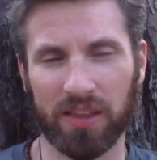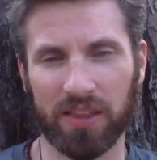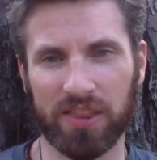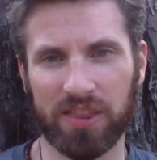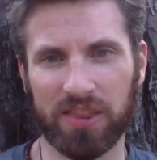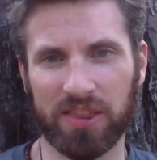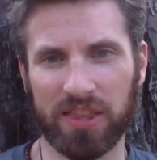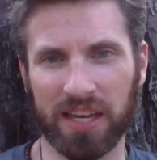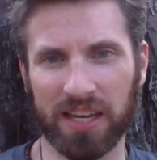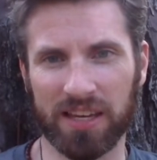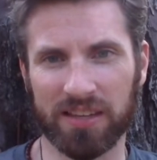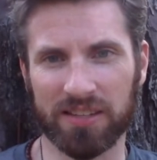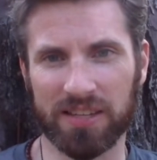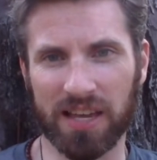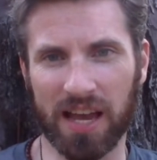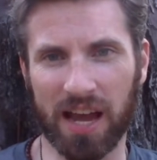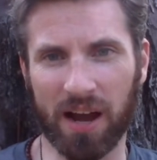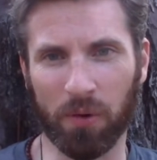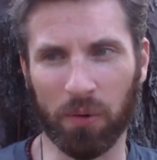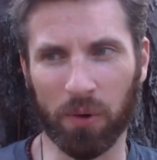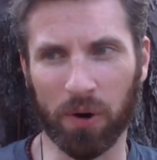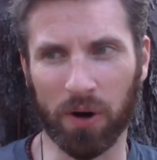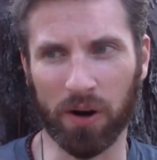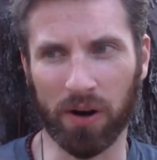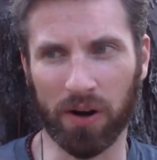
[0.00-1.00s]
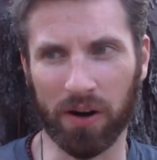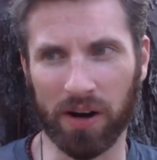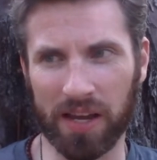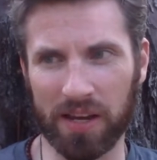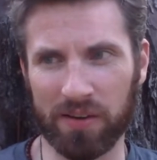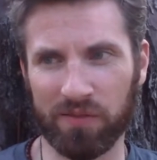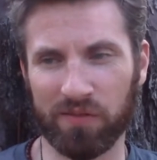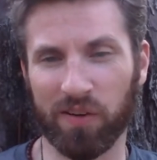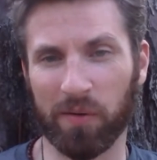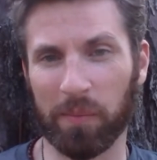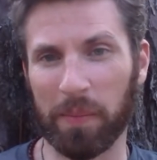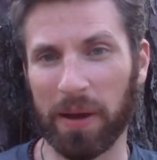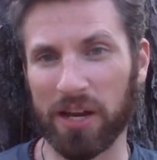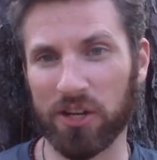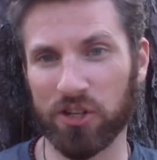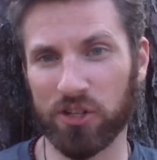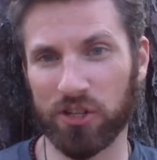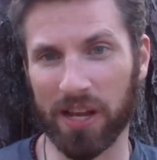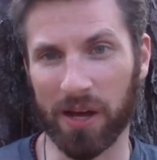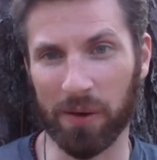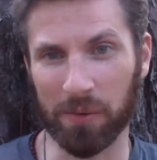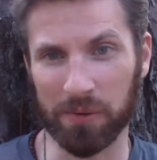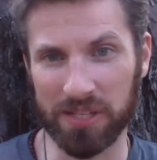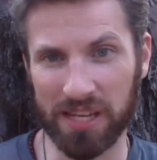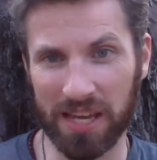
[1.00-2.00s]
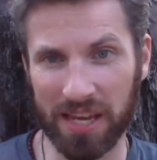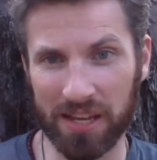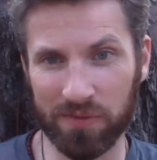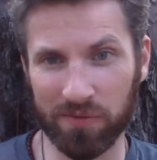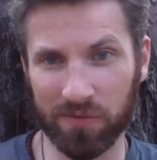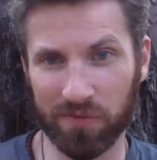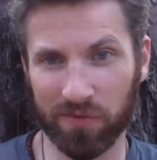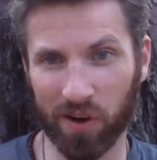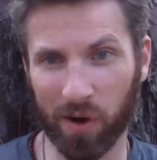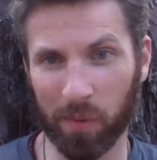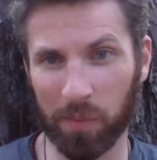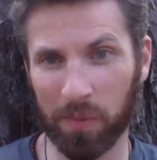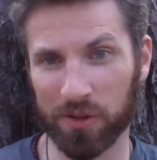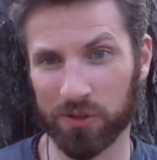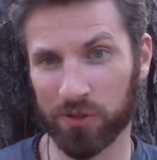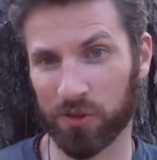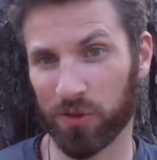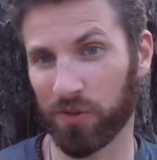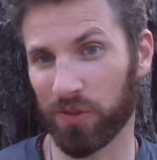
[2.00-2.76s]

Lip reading: things that were information that was hidden from us